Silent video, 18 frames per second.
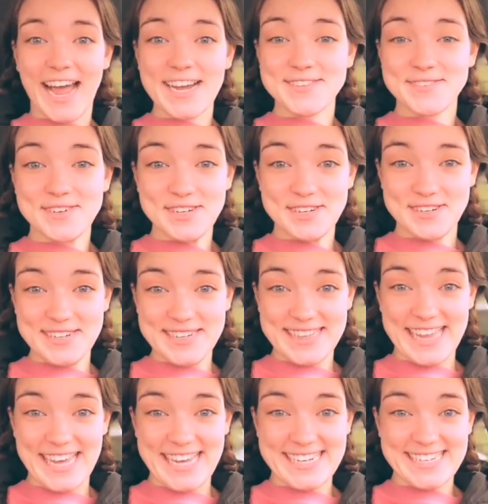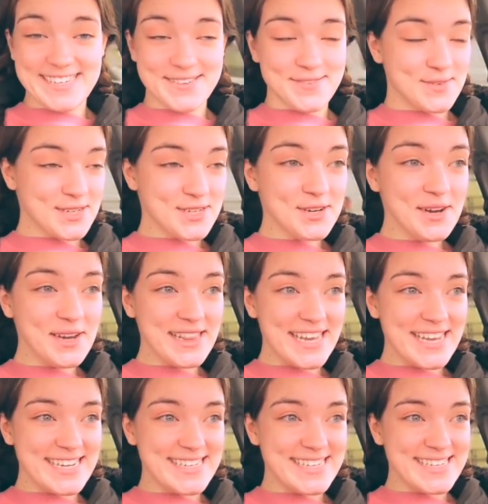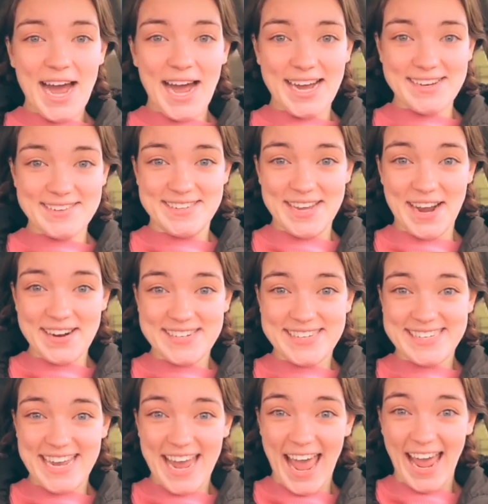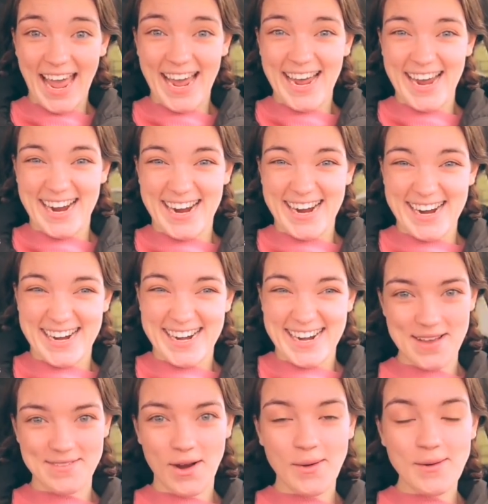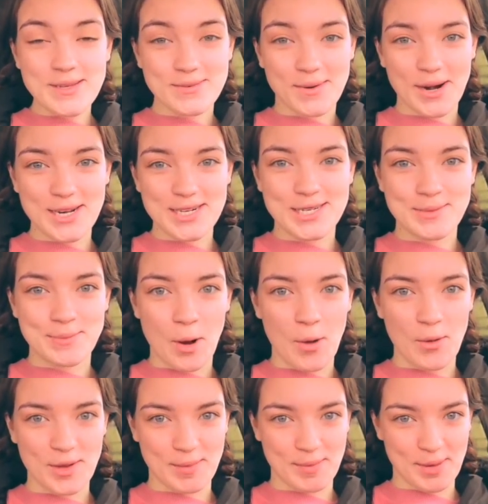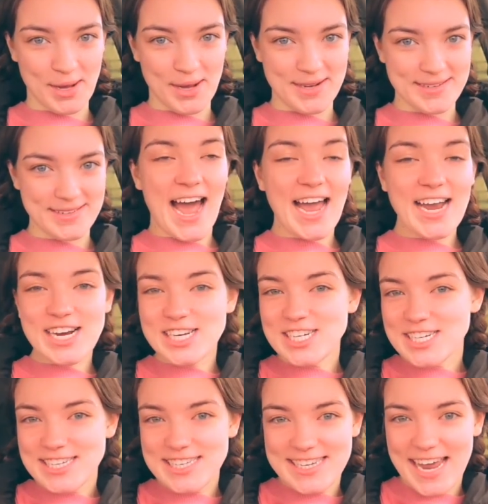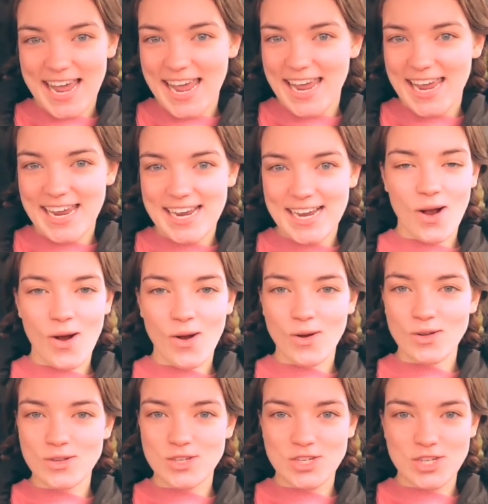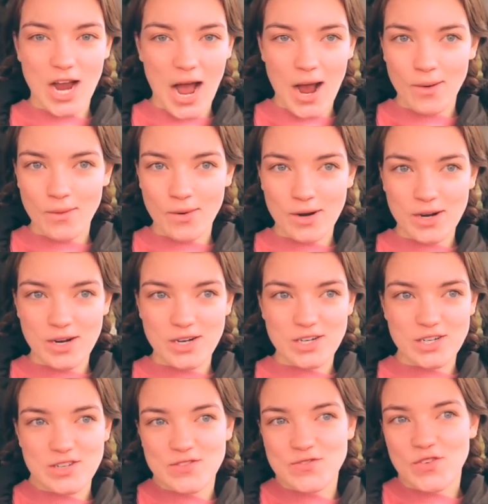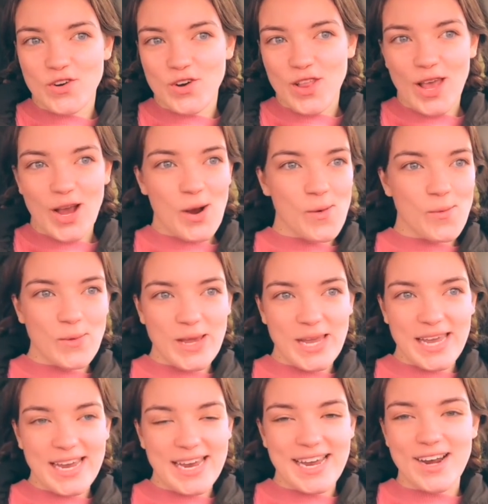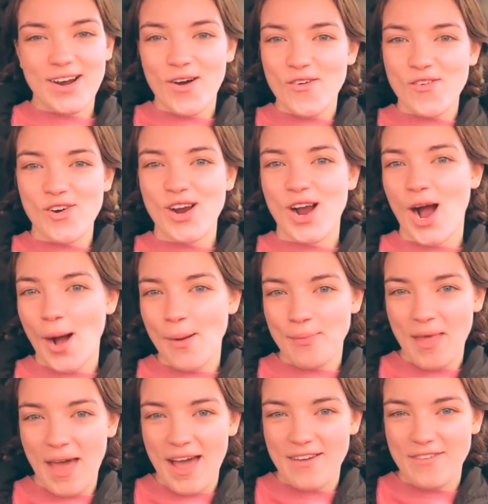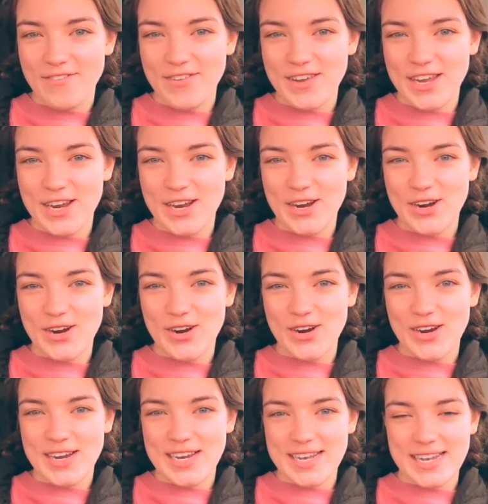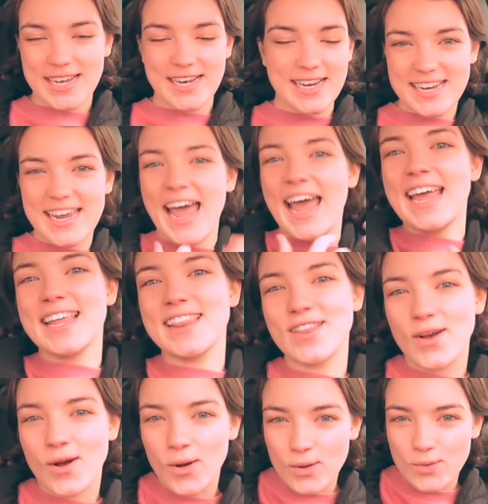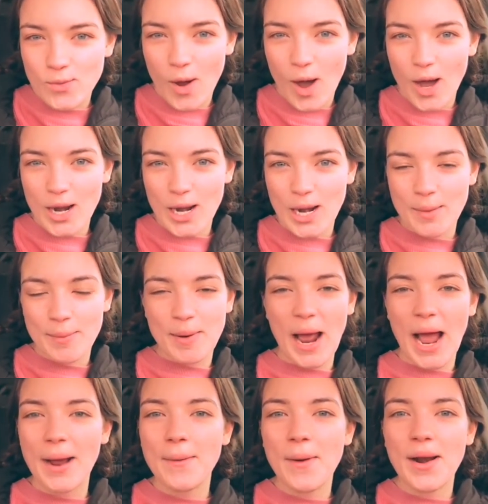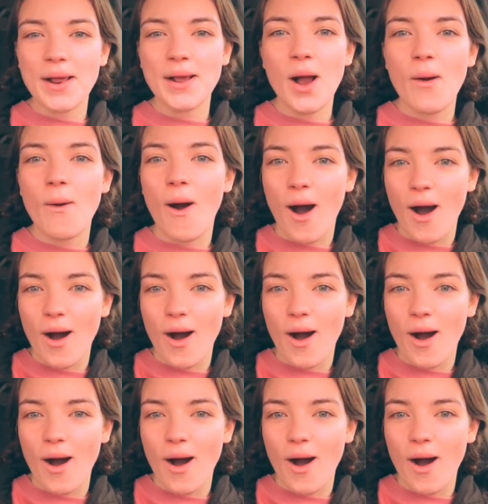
we're doing this. We're doing this. I'm so scared. I've always wanted to polar plunge. I could just take cold showers for like a week and overcome that fear and get in the cold water, but I want to go all